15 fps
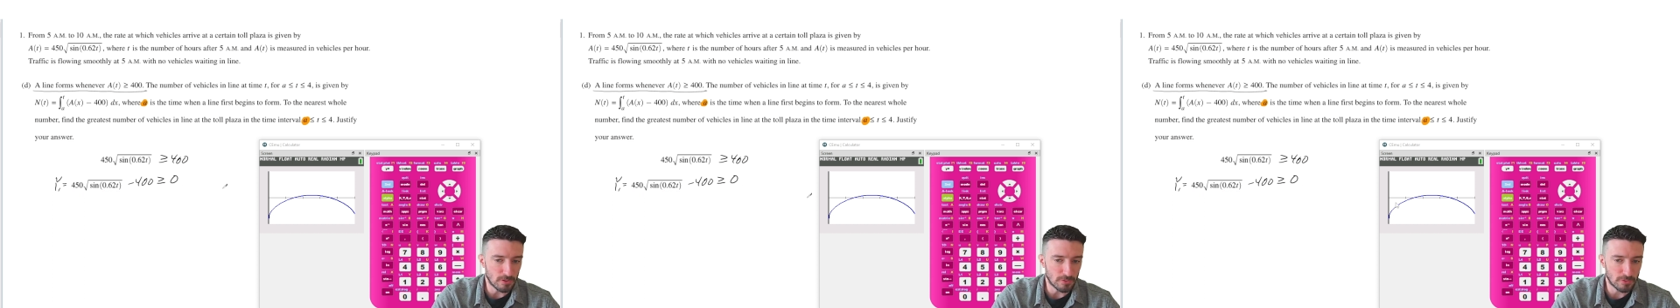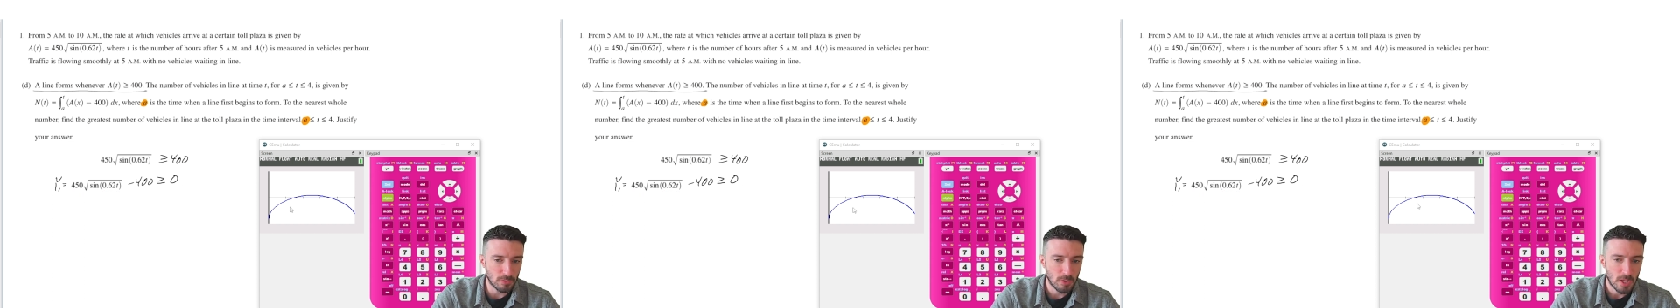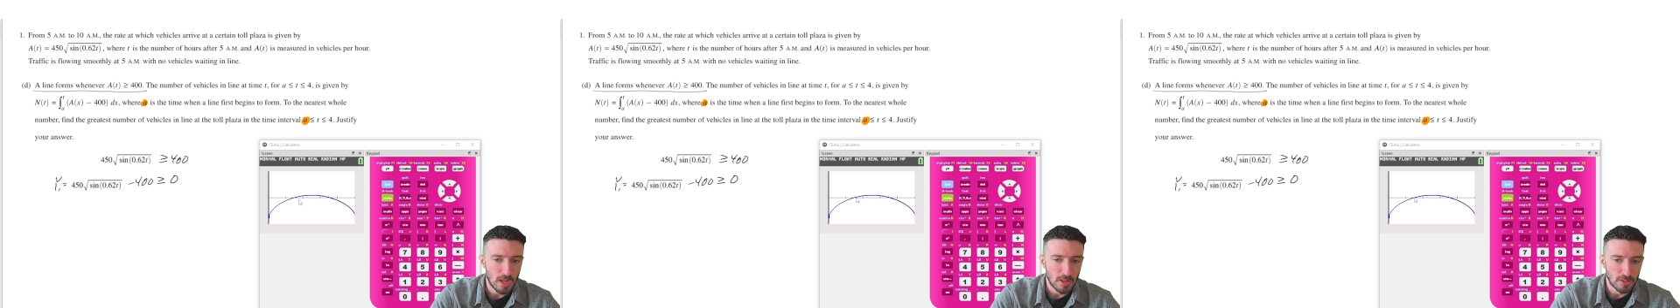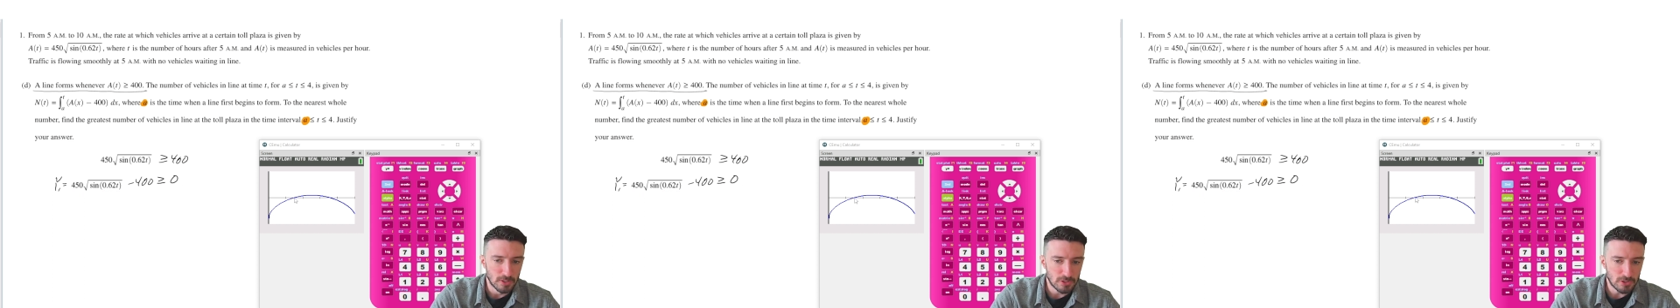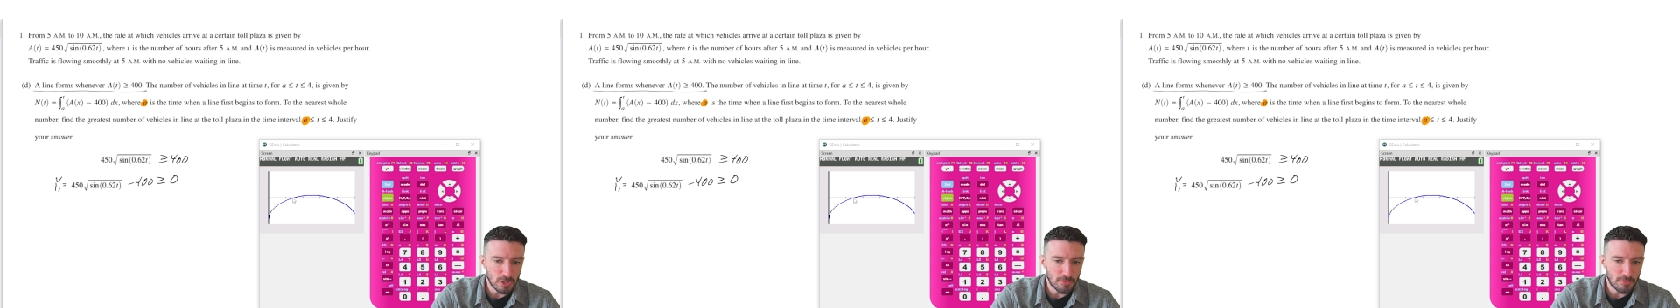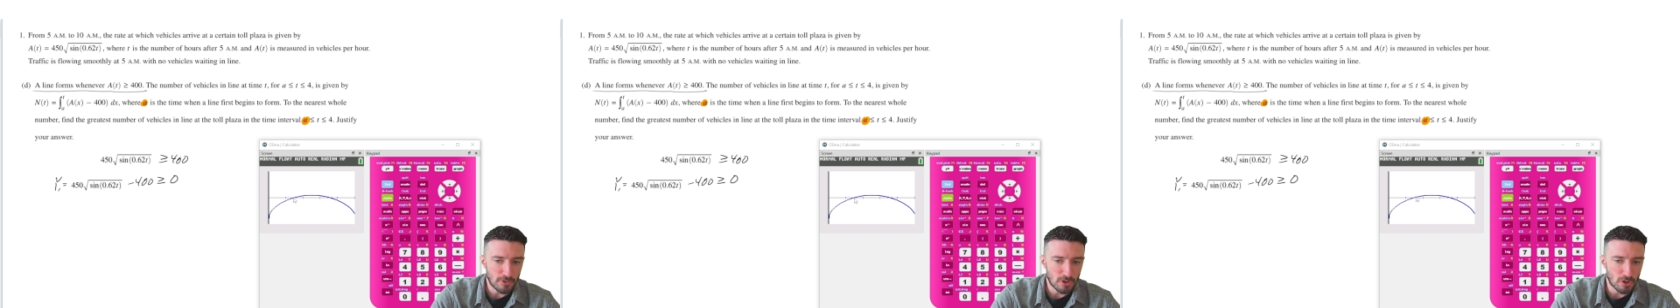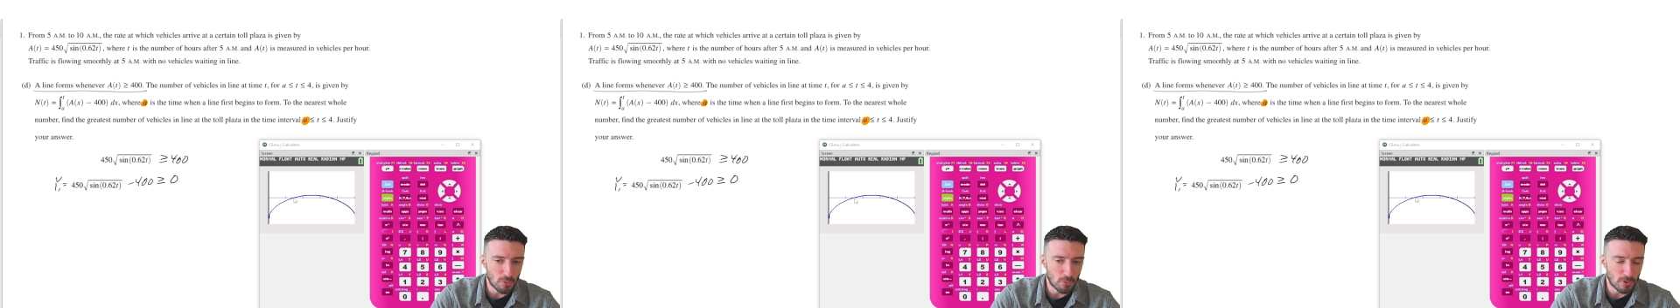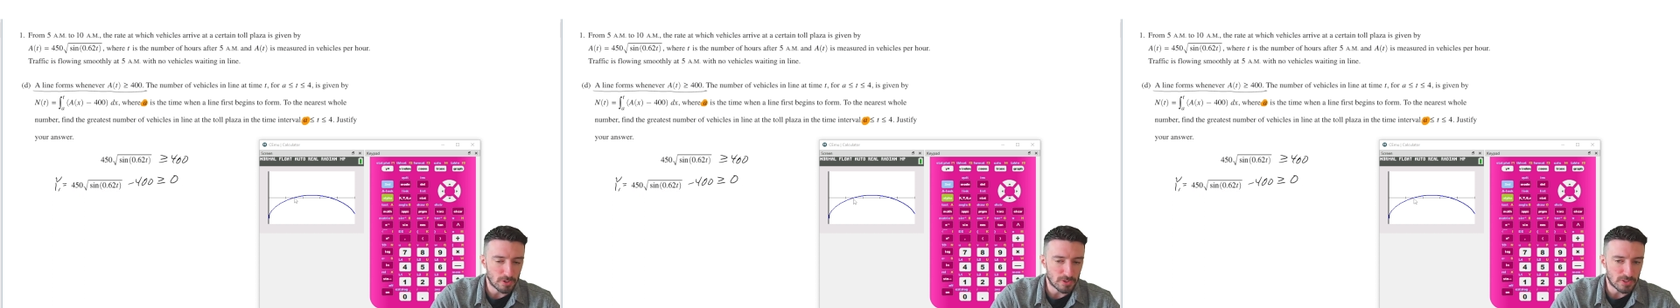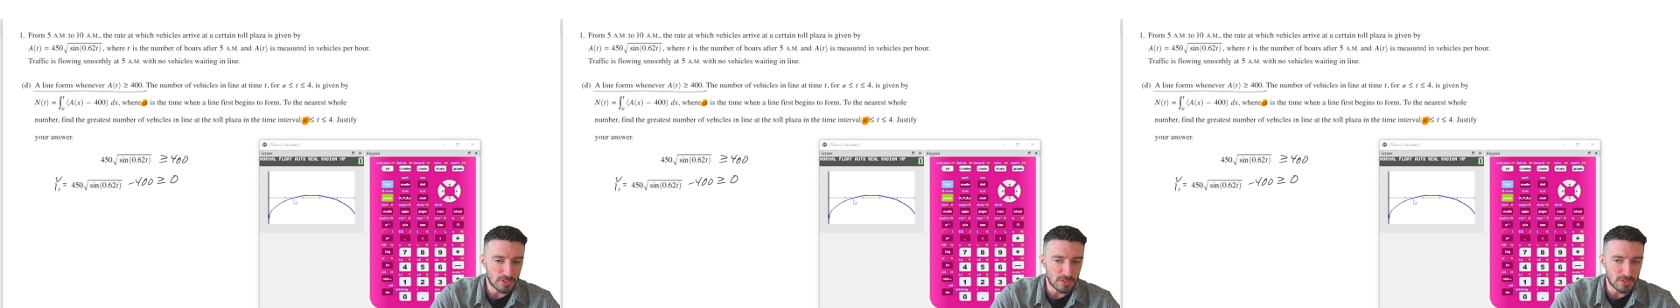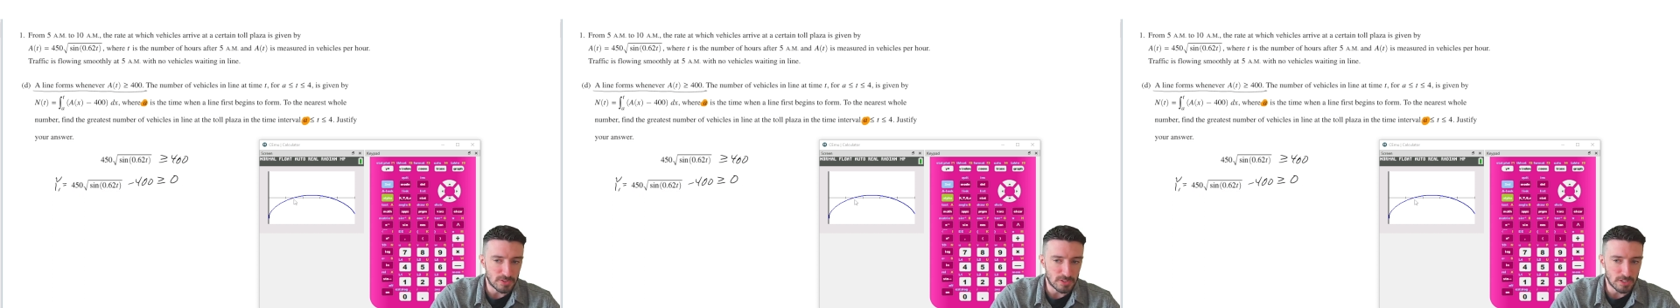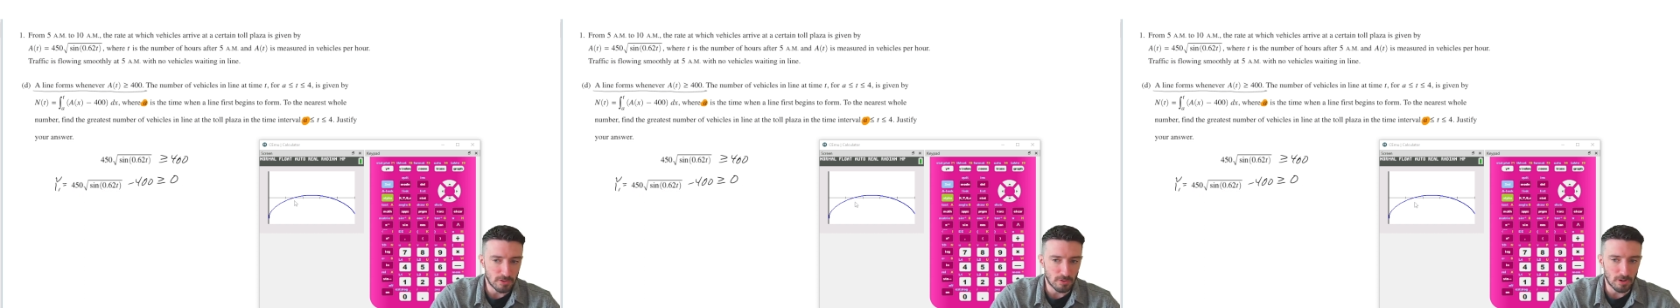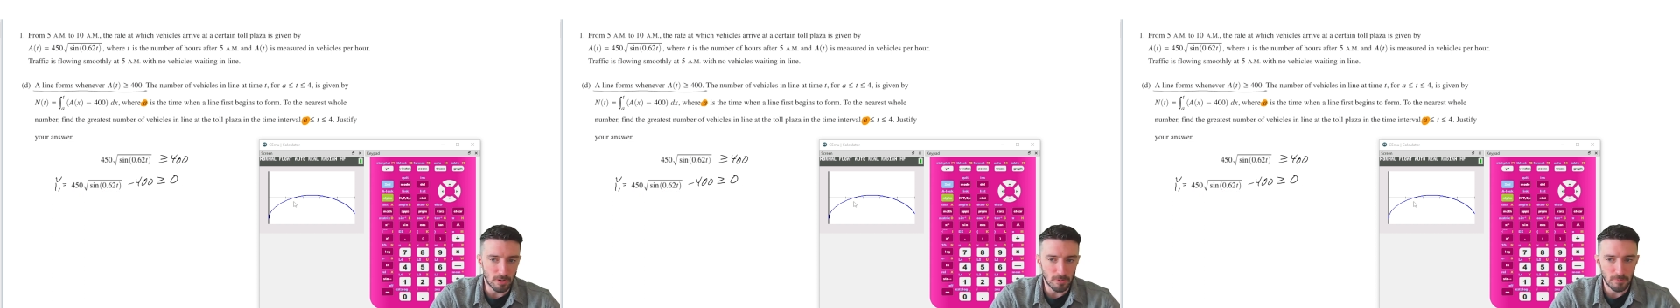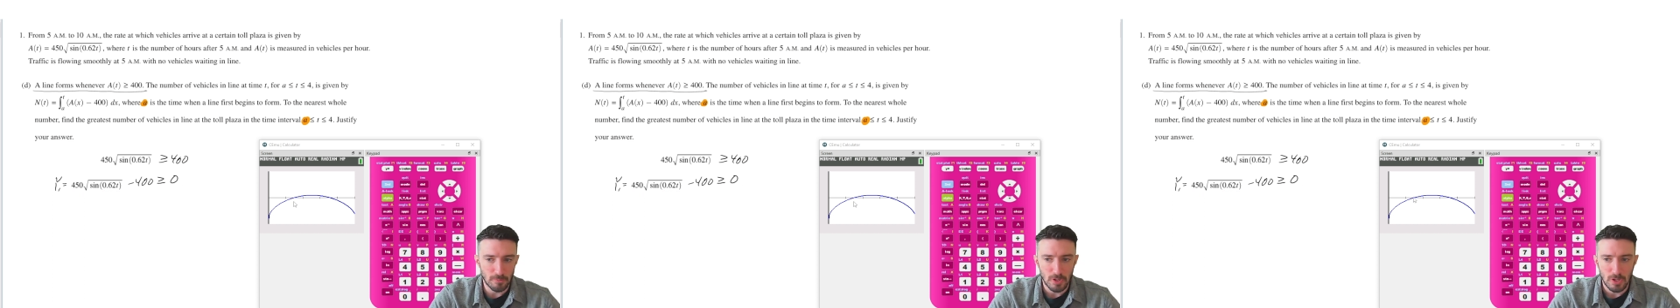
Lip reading: So let's try to figure out where it's 0.